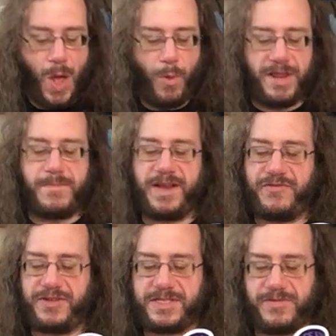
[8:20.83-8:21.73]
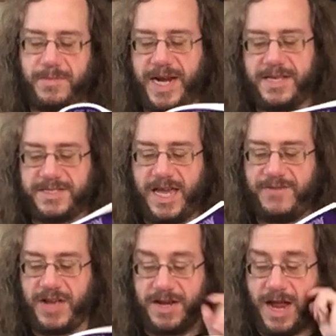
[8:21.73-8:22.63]
One of the benefits of the money
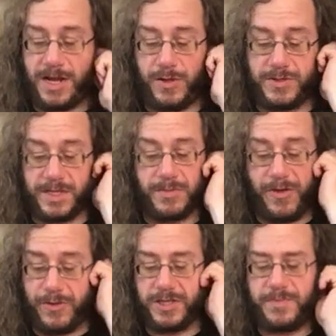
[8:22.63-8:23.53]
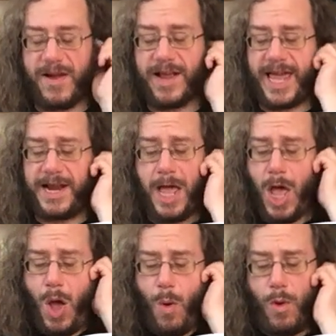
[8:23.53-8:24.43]
saved on not using the Brotherhood's barricade
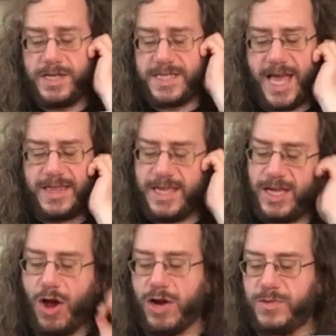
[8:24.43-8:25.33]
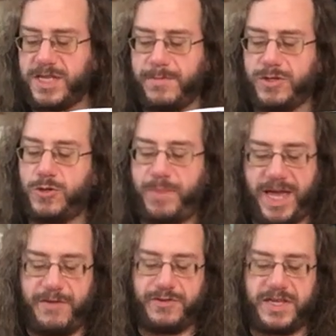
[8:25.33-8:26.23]
was that the guard was able to
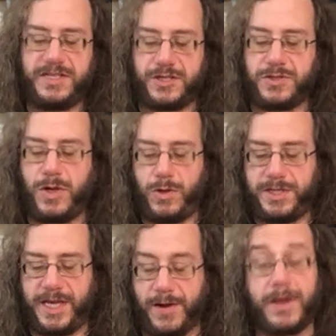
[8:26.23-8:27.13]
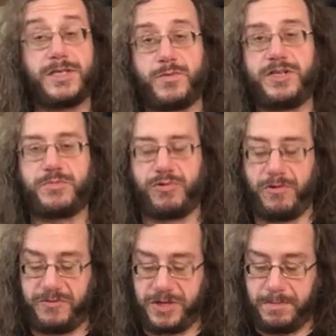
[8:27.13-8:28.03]
pay for the additional holding areas, which
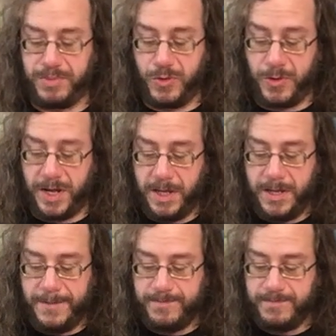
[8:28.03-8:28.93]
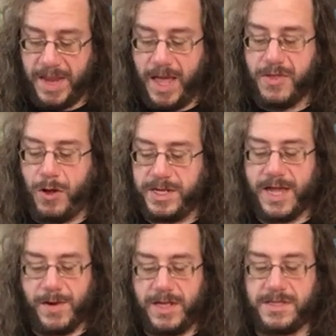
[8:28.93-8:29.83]
proved a boon. The
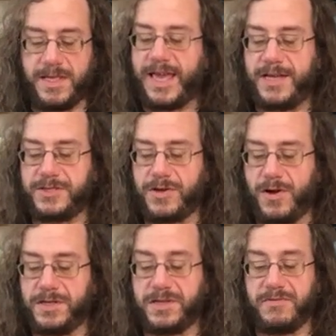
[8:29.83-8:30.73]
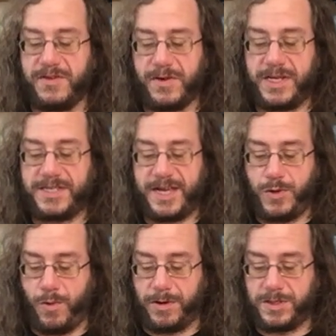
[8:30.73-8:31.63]
holding areas in the Castle Guard's various
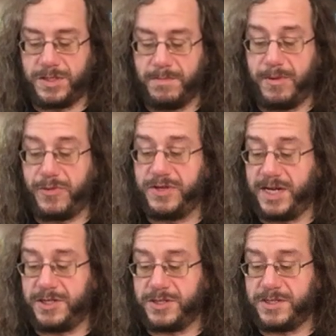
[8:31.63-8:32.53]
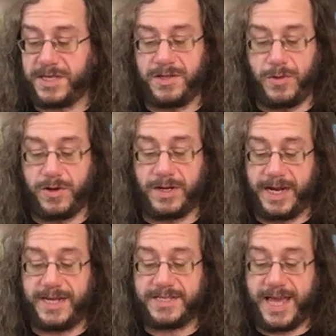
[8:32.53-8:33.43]
headquarters, both the dungeons in the Lord
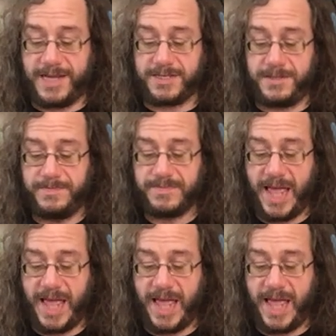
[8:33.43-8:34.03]
and Lady's Castle